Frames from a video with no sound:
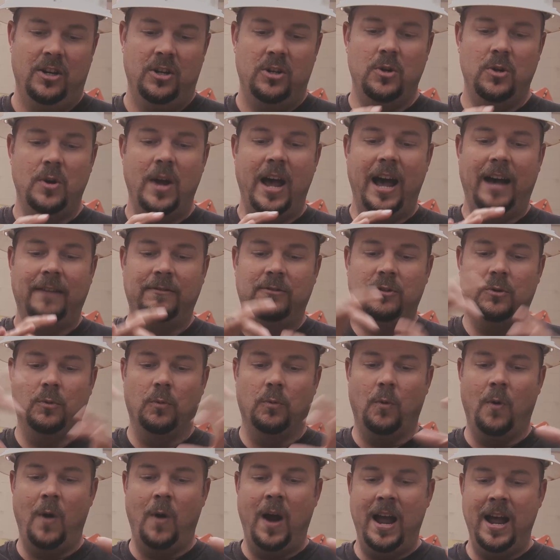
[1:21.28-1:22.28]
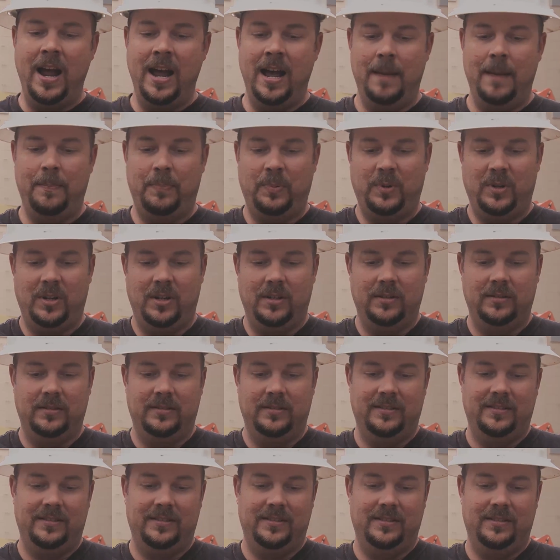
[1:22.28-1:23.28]
you have to wrap
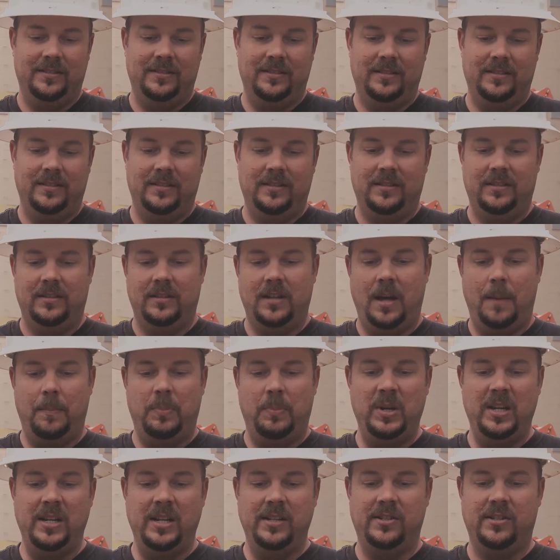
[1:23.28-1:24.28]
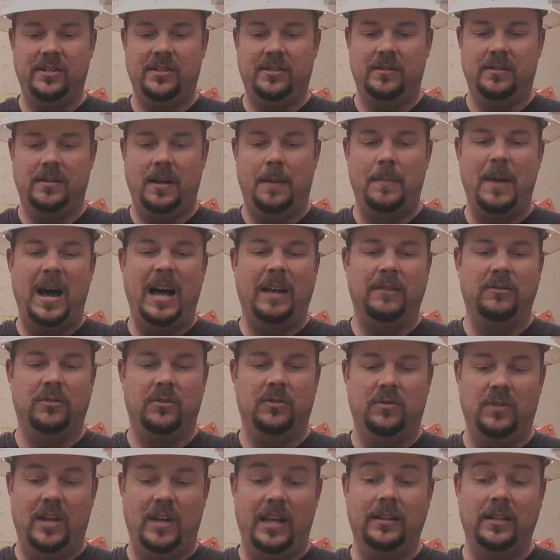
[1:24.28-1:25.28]
a piece about
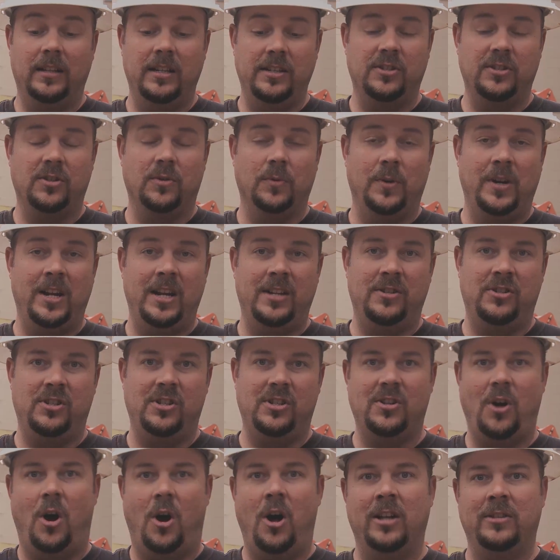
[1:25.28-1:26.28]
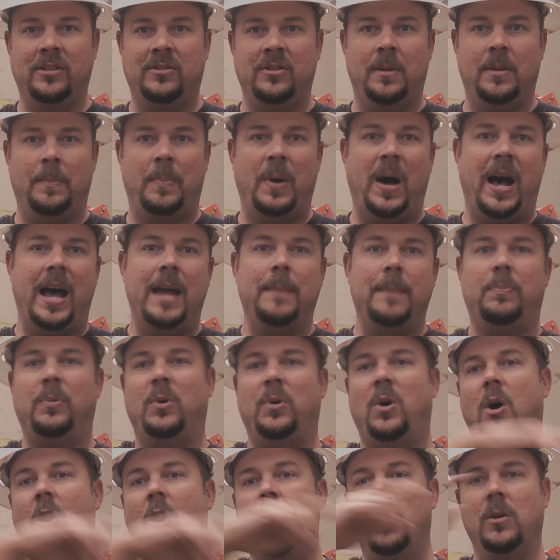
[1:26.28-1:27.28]
at least three inches onto the pipe
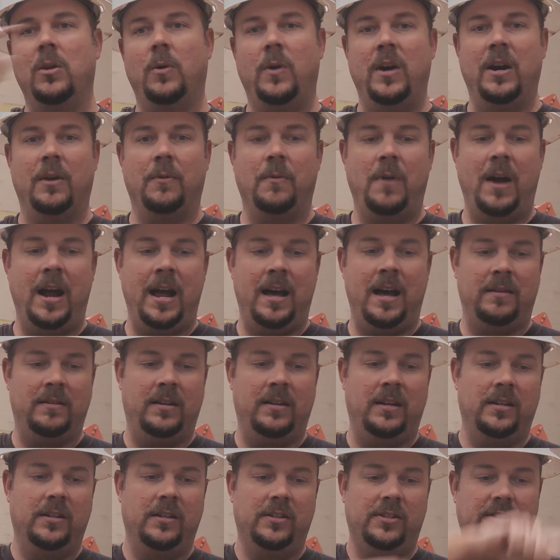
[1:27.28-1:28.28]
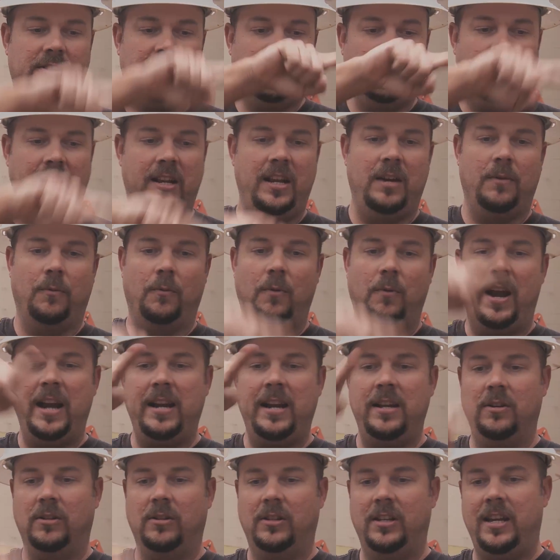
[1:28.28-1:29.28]
all the way around, slit it
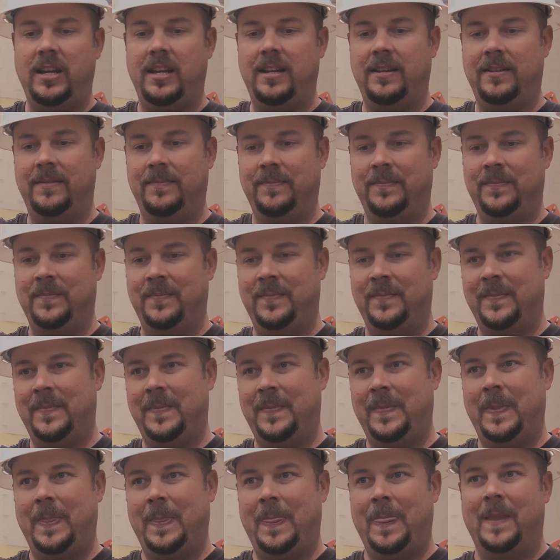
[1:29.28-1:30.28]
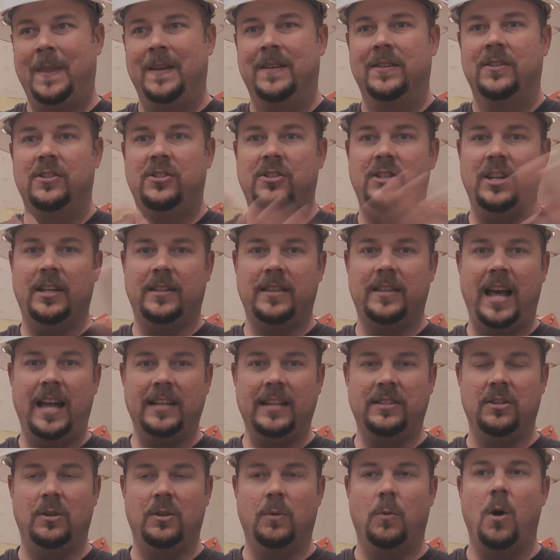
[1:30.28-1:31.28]
radially, stick
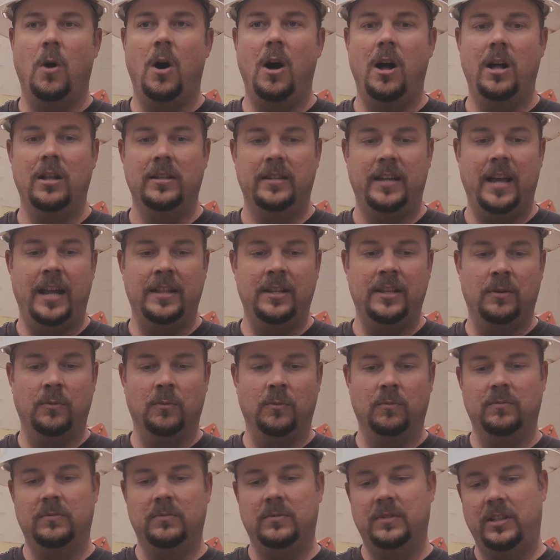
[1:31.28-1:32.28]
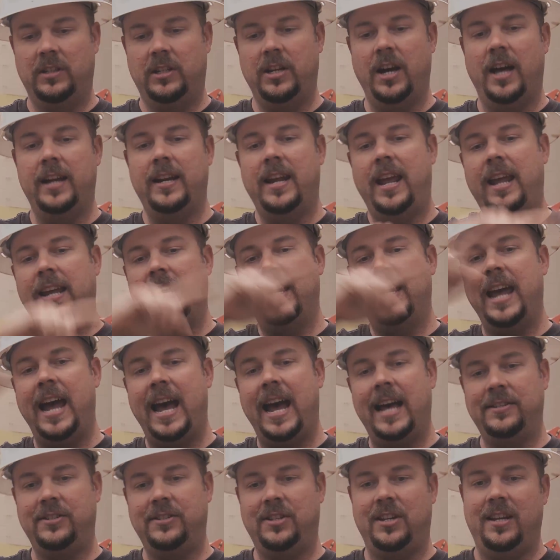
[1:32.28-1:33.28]
that to the wall, and then cut a
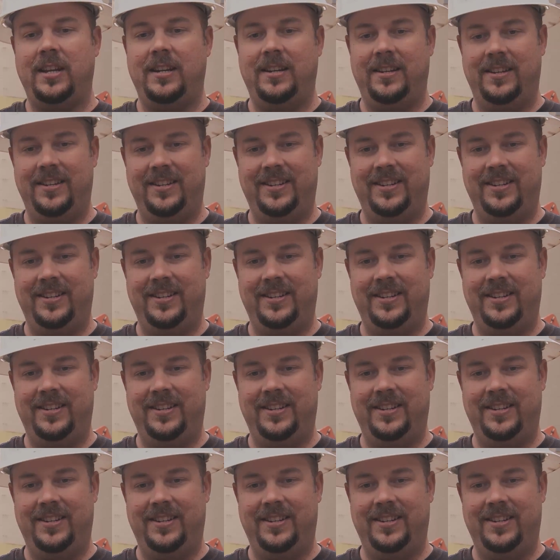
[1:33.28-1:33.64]
gasket